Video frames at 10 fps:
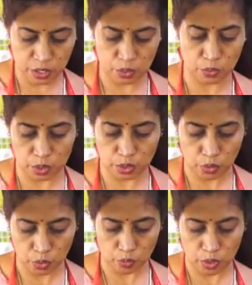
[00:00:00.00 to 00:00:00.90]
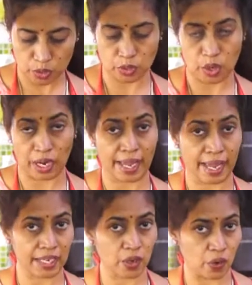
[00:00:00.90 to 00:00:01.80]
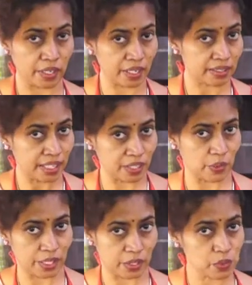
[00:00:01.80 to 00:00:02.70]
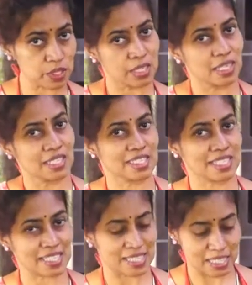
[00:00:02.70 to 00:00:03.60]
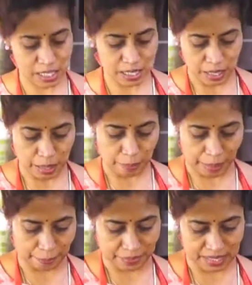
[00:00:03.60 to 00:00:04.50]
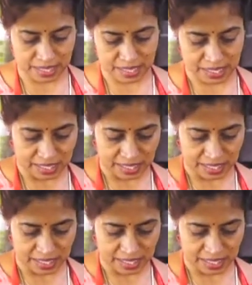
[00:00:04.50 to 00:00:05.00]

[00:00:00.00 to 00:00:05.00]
you don't want to add onion, then you can use just this peppers.